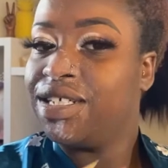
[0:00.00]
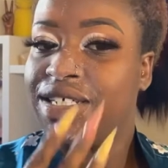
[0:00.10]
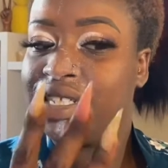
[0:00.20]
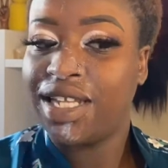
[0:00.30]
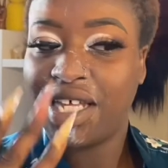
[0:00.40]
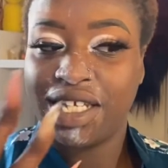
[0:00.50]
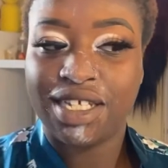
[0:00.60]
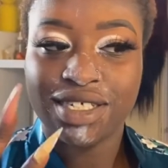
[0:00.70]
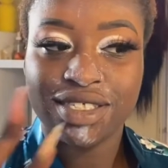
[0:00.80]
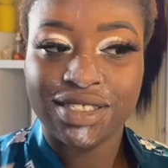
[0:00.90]
Like,
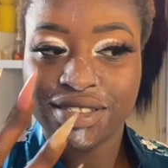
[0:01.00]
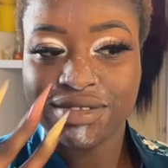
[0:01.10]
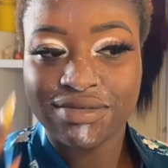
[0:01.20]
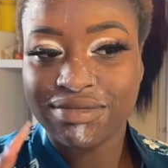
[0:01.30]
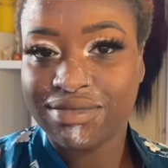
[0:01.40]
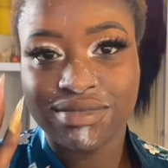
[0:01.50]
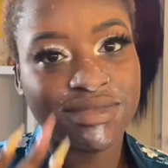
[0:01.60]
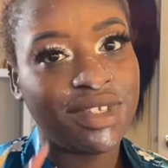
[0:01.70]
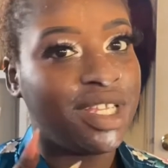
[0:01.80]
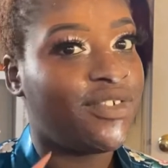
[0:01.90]

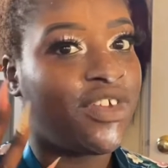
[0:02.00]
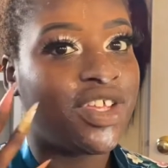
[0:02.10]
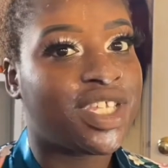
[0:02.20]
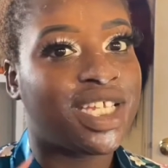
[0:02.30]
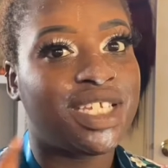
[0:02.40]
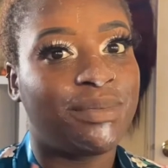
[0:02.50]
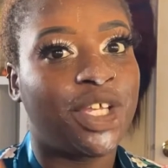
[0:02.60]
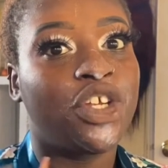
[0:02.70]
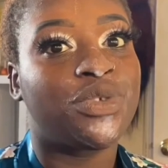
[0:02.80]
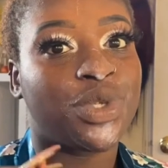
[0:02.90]
it feels like
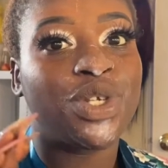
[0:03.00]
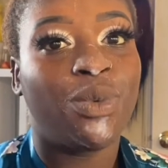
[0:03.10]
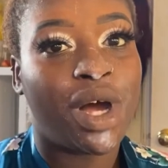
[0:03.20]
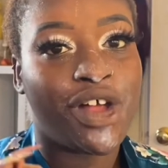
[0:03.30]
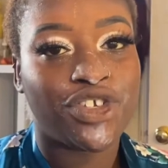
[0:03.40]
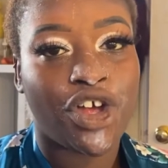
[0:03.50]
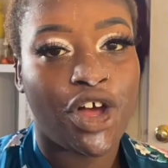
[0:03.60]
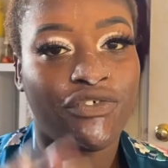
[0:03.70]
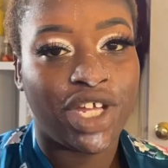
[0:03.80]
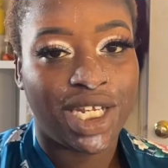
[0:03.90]
something you're supposed to wash
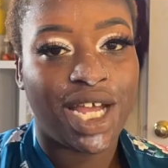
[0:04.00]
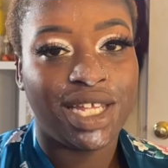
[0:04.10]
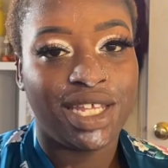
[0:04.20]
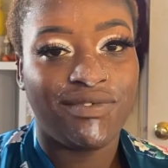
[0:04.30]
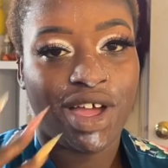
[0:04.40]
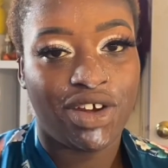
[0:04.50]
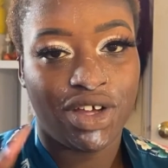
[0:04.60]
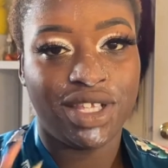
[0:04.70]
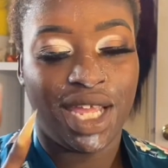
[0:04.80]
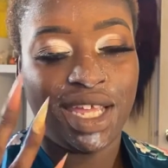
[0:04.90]
off and not leave on
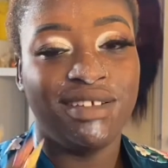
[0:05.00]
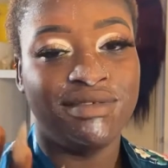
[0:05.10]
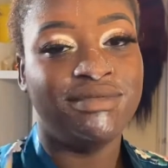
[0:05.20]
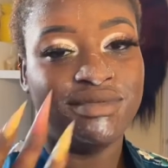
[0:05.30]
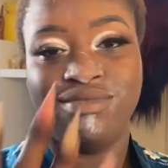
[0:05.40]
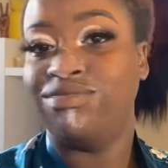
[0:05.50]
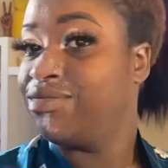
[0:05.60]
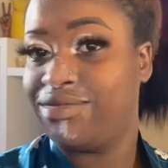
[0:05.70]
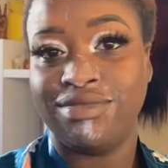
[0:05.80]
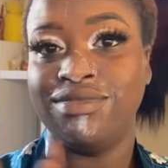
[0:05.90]
all day.
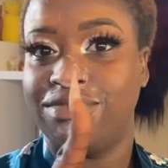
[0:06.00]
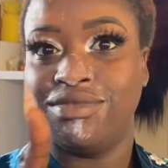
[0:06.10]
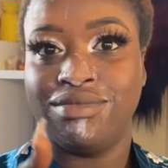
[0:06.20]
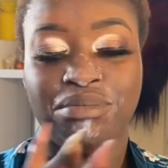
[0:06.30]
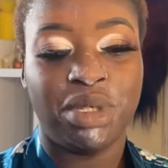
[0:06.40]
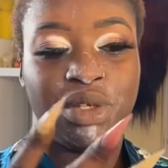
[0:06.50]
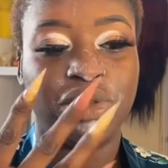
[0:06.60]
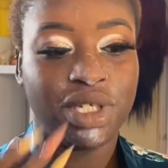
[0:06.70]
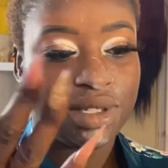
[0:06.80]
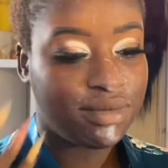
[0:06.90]

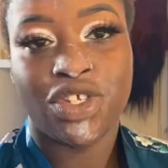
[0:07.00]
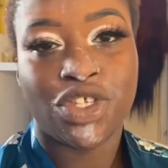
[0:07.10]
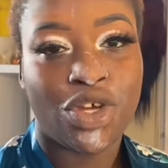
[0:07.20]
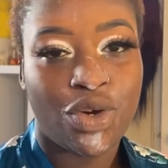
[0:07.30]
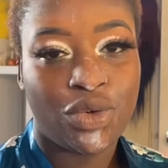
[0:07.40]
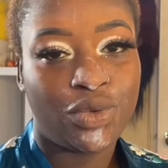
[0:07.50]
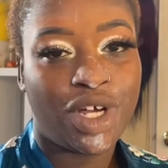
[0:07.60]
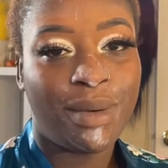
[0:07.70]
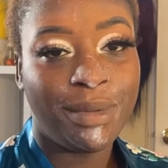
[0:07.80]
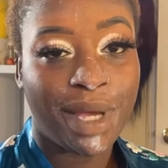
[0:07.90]
Period. So
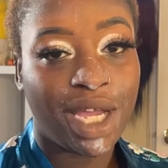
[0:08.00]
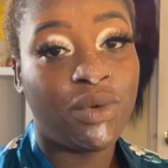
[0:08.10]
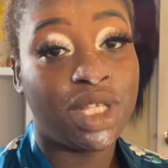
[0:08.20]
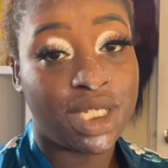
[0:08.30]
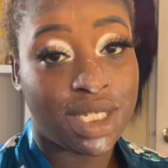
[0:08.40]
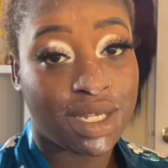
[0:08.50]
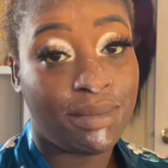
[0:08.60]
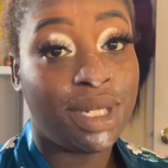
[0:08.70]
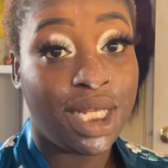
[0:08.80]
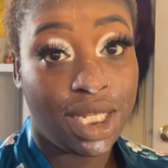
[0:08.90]
I'll be back when this is
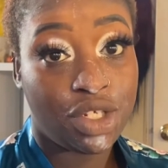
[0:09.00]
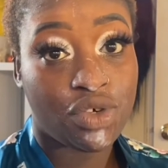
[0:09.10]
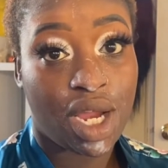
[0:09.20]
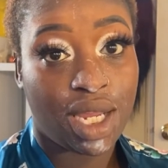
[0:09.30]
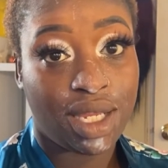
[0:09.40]
completely dry.